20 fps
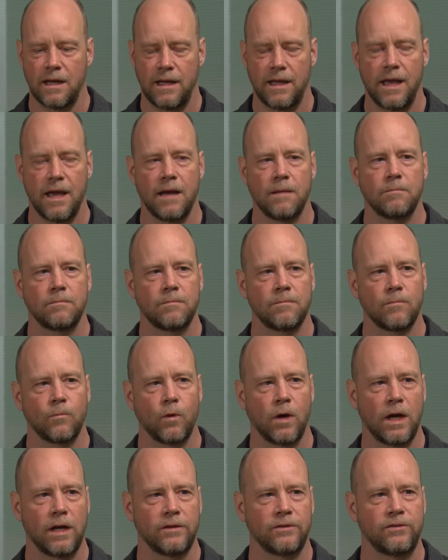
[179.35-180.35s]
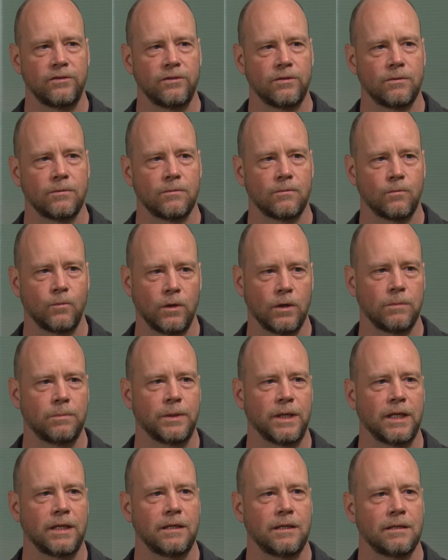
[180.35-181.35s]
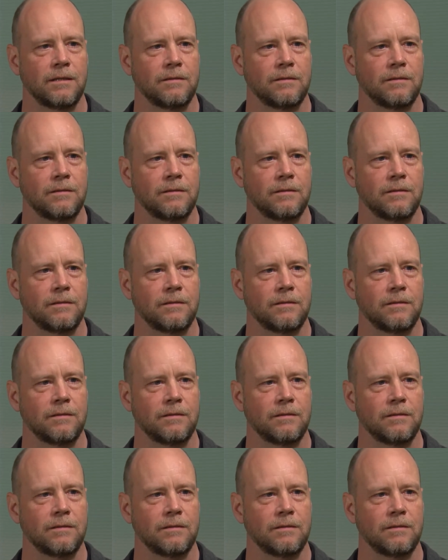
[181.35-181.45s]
I am, will be,